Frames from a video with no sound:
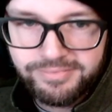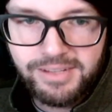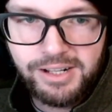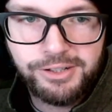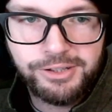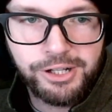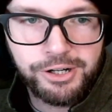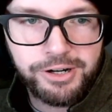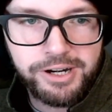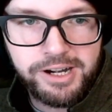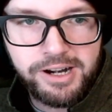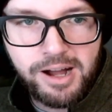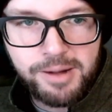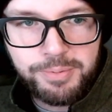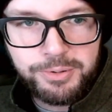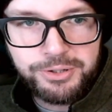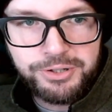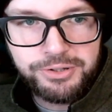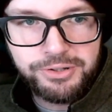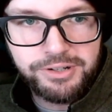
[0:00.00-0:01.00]
Learning
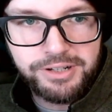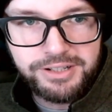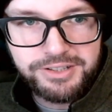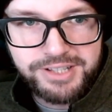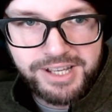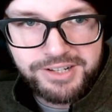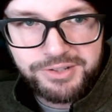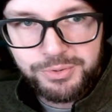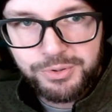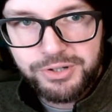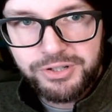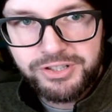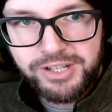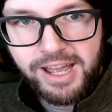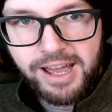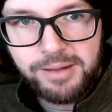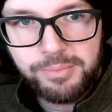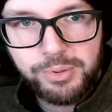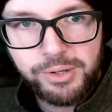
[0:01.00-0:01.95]
opportunities, that's where it's at.